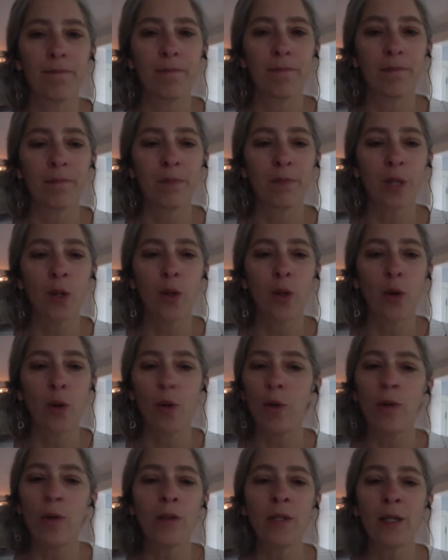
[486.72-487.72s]
the
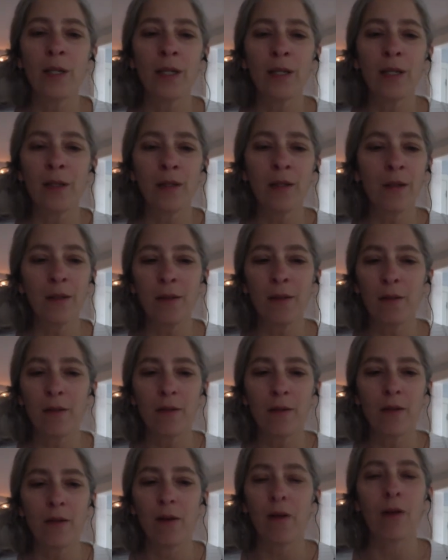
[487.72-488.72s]
golden
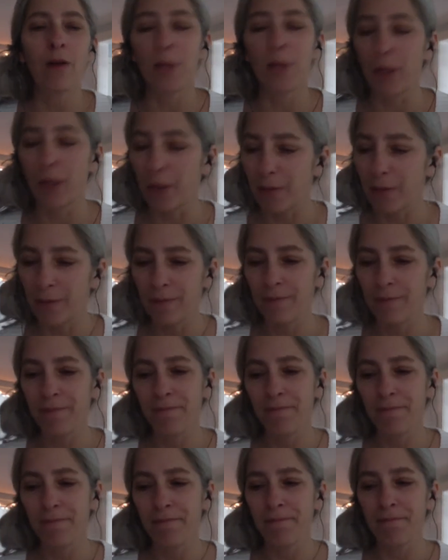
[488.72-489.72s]
armor.
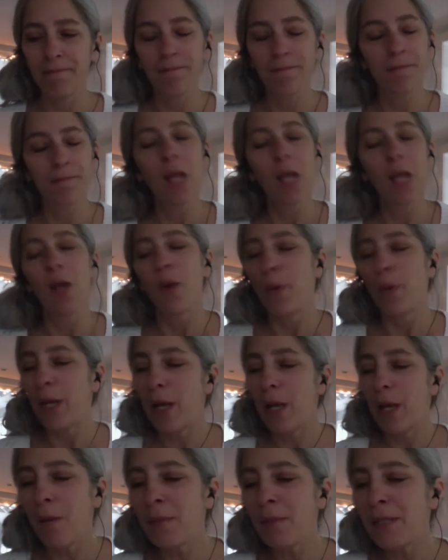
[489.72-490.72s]
We
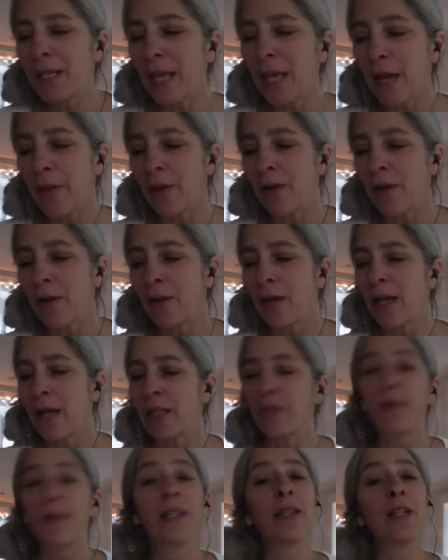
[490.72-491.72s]
come together as
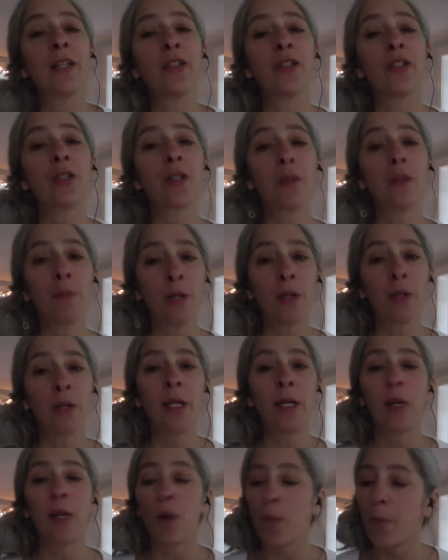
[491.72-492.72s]
a religious
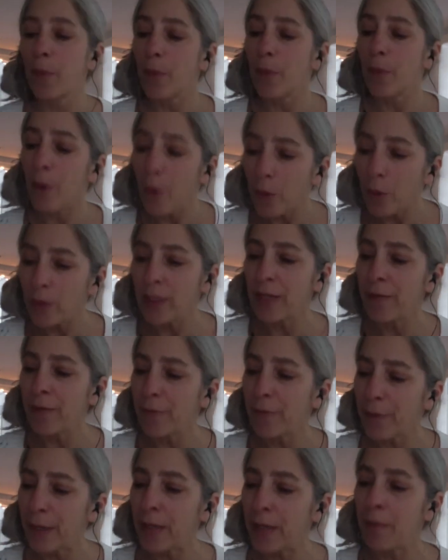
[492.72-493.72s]
community upholding
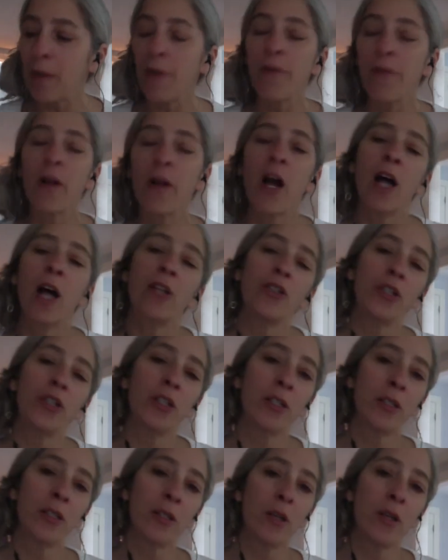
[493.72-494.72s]
freedom of
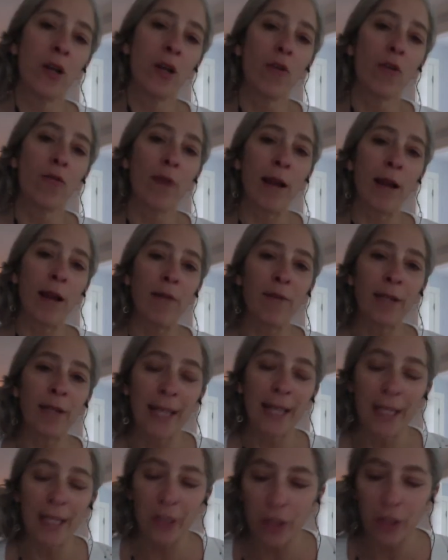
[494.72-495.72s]
conscience, right
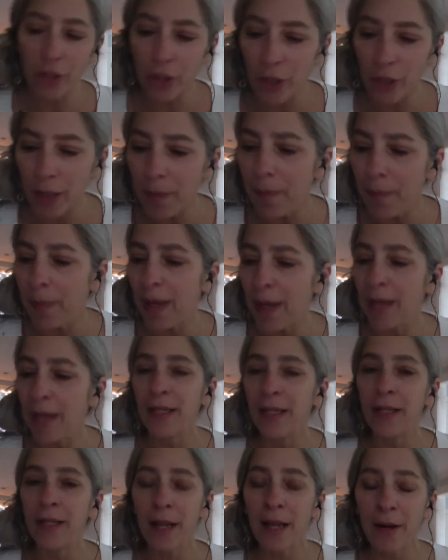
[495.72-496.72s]
relationship, and
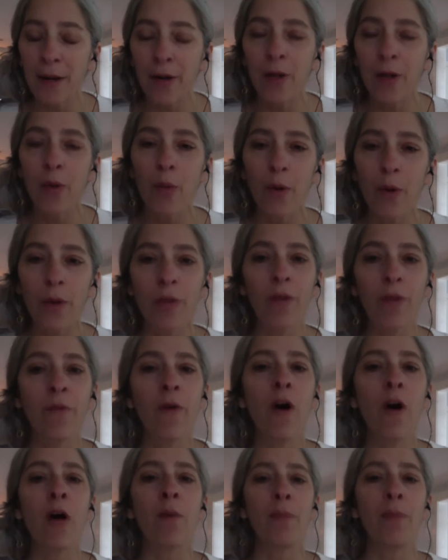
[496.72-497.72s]
the inherent worth of
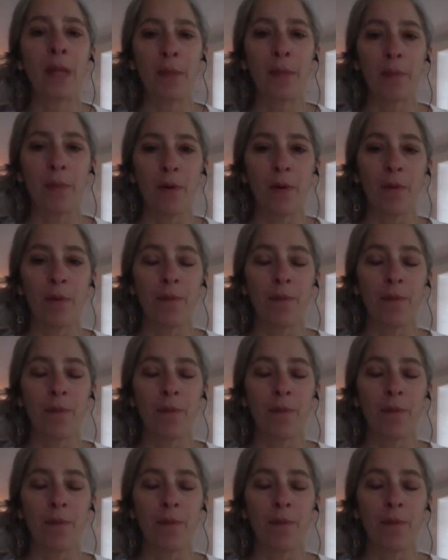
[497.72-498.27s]
all people.